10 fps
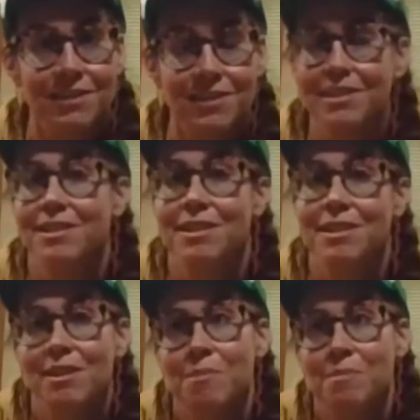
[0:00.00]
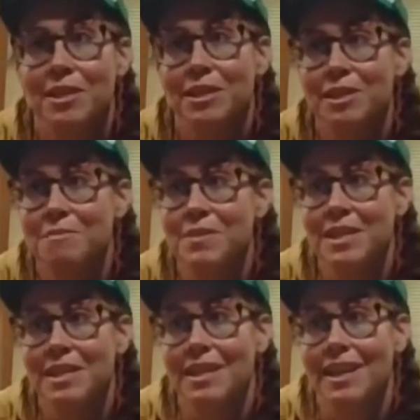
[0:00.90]
but it could be
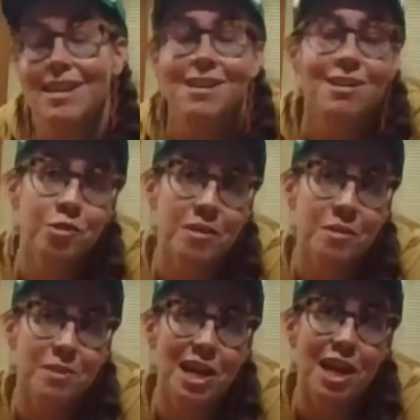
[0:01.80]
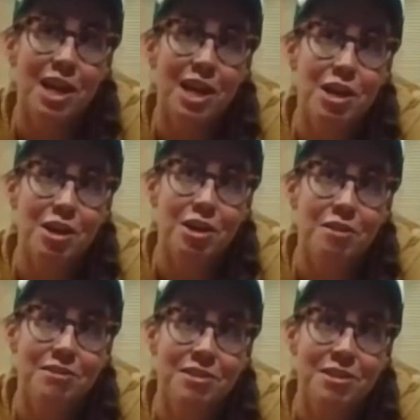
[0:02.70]
sweet potatoes,
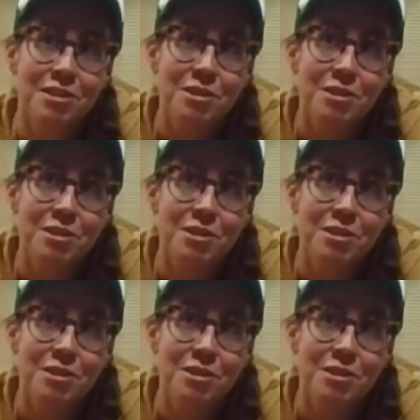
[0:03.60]
winter